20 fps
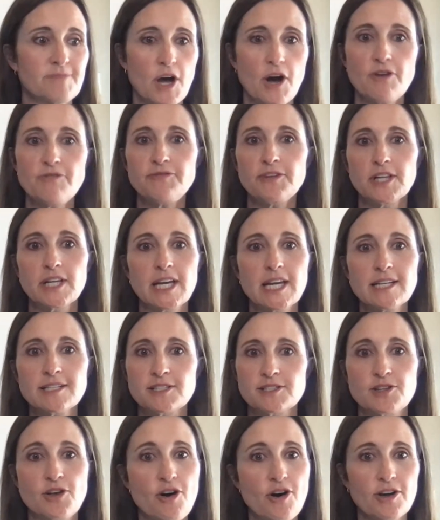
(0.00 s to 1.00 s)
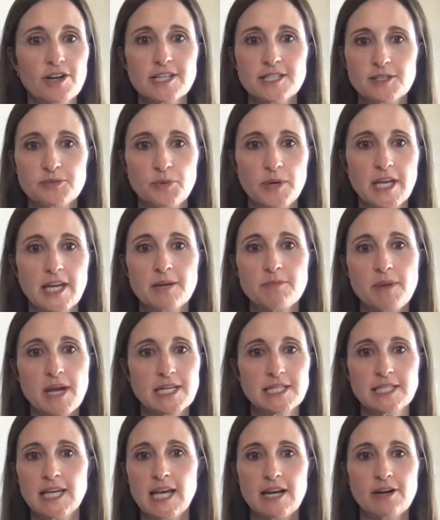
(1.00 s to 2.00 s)
hopefully as long as we can
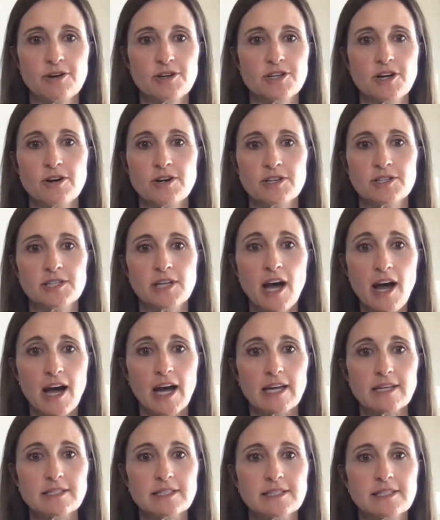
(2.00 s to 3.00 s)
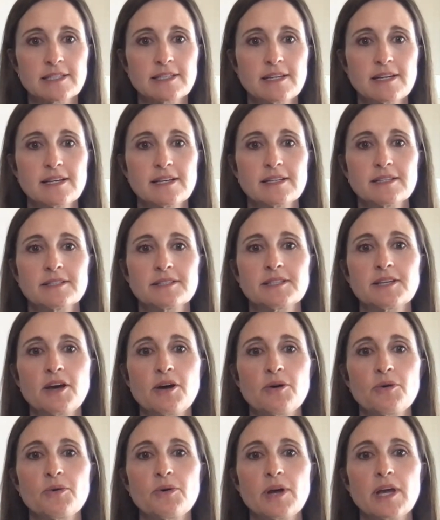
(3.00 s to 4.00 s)
maintain our dark skies.
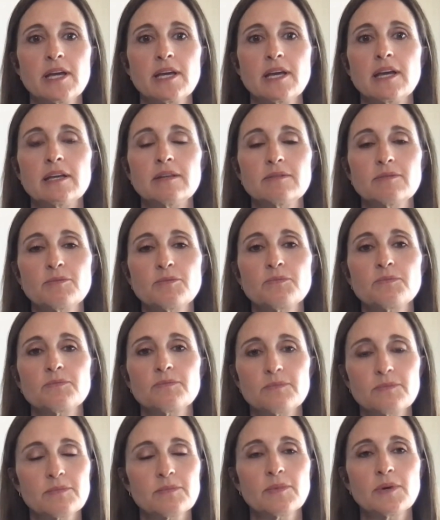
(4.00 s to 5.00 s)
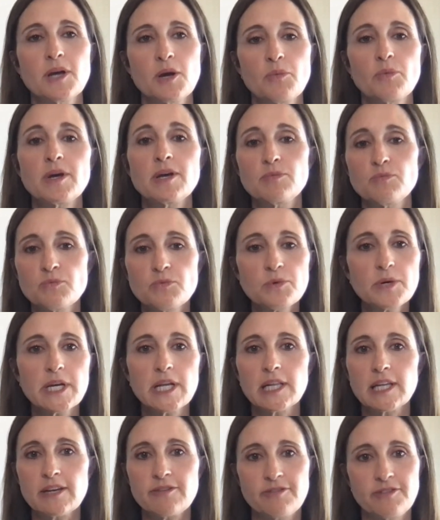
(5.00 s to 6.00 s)
So we
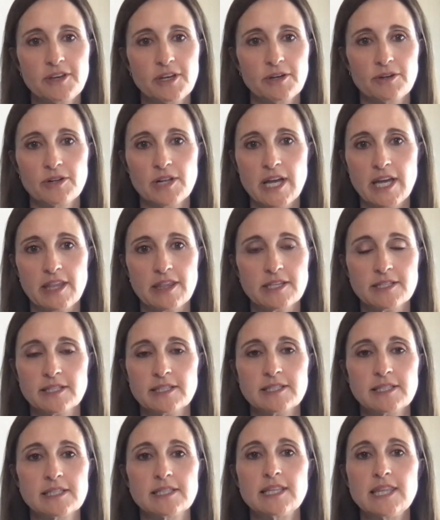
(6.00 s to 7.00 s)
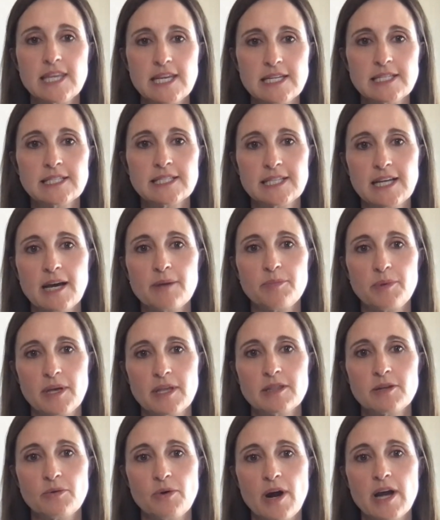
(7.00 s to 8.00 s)
really feel like this is the step
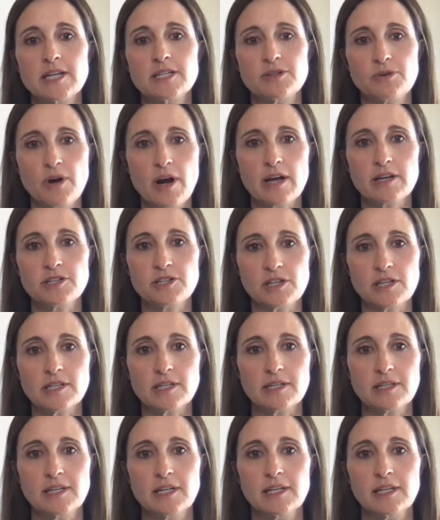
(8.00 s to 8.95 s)
in the right direction.